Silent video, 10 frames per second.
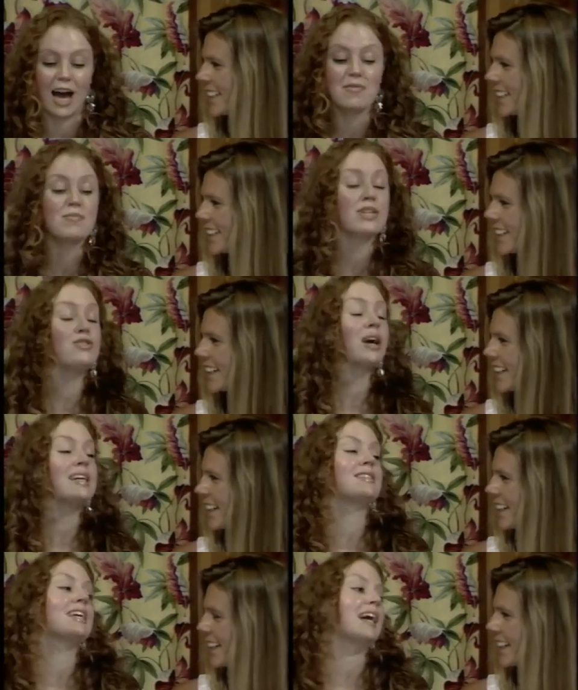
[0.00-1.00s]
Speaker 1: I mean, but you
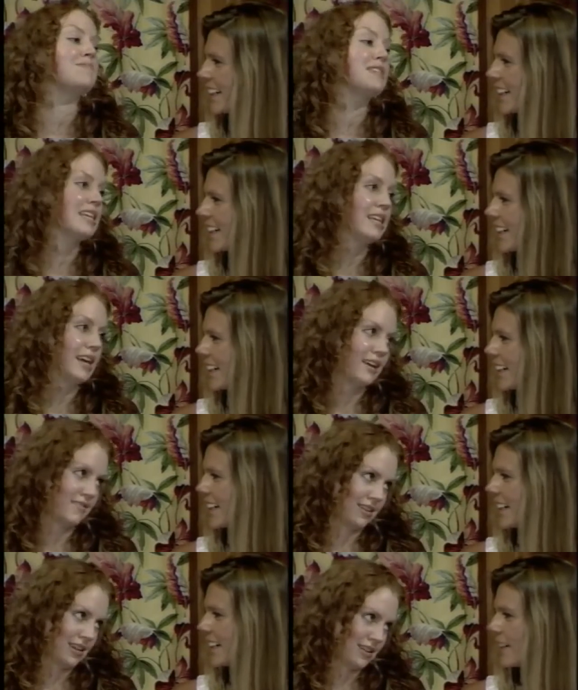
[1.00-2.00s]
guys think I'm needy, I
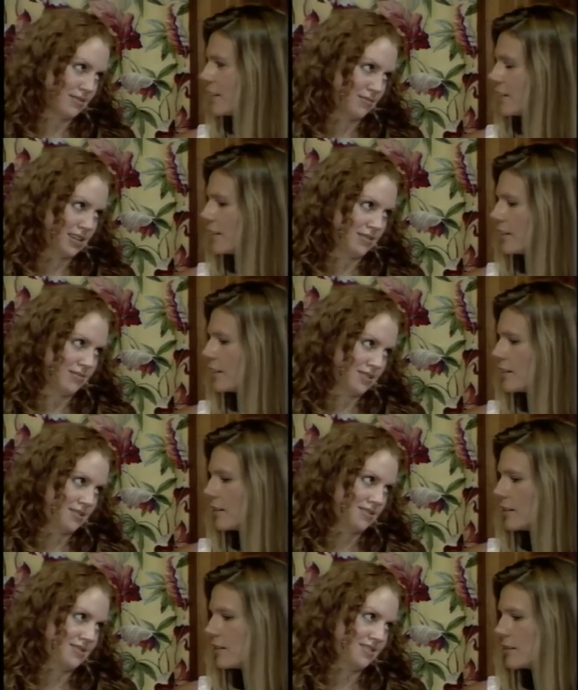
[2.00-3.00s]
feel like
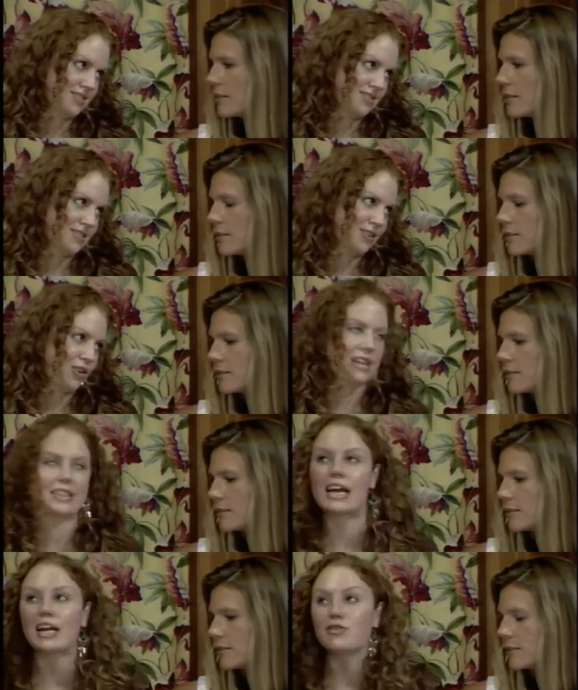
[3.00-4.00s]
sometimes. Or they
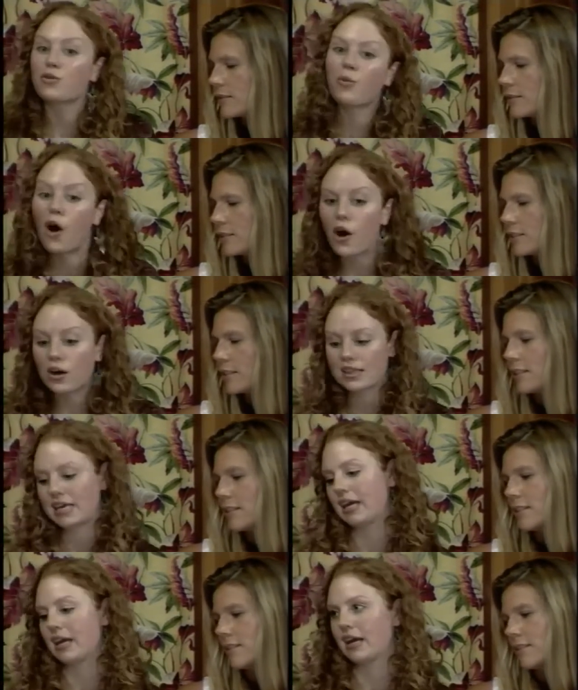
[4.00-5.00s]
think I do the wrong
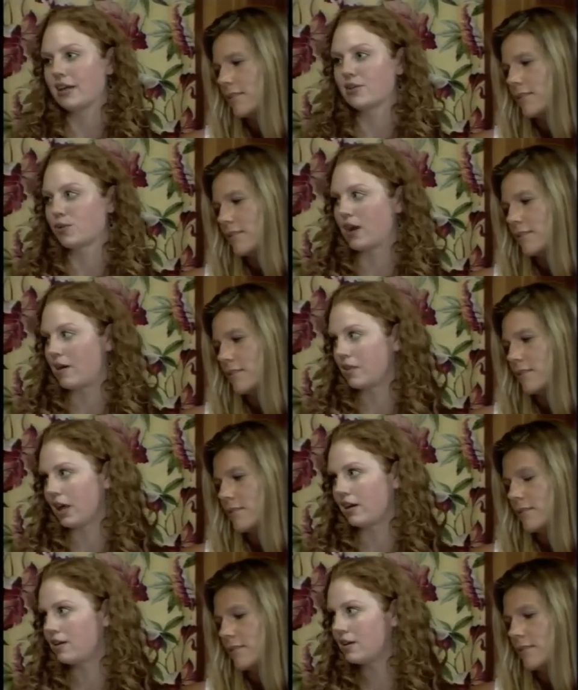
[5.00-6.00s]
things when I'm
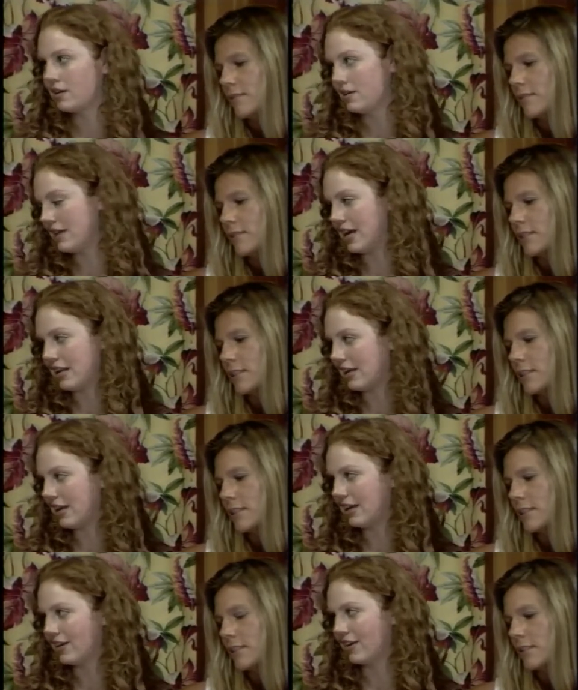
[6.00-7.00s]
like
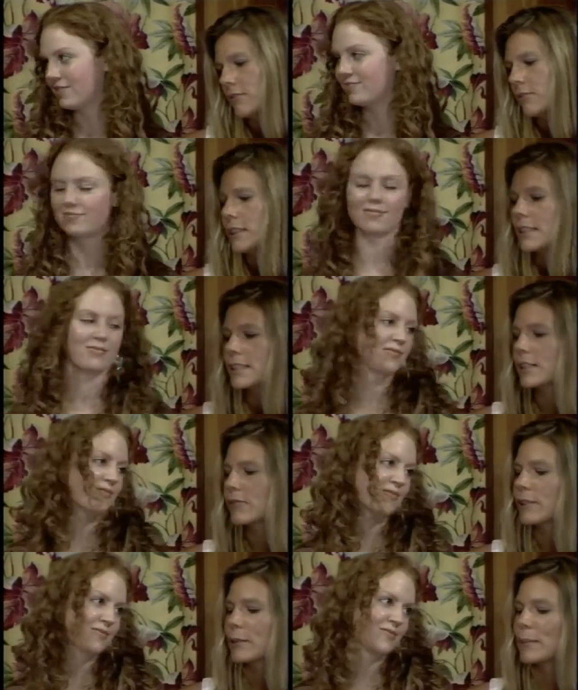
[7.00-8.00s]
dating or. Well, that's
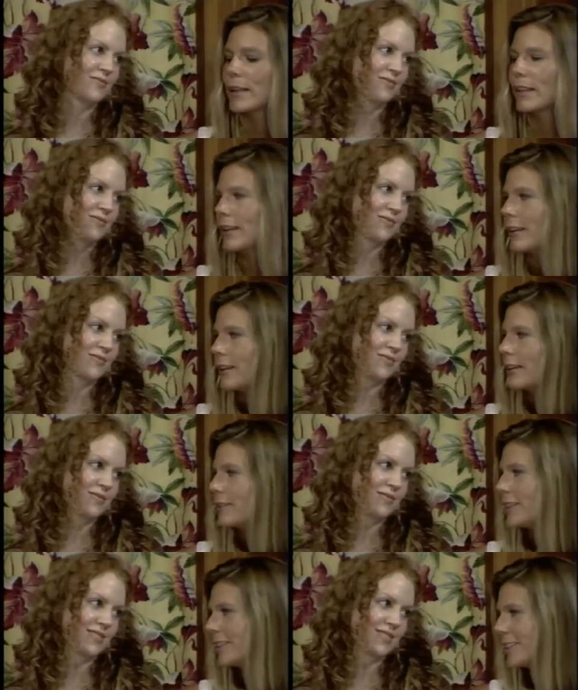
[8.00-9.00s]
different than being needy.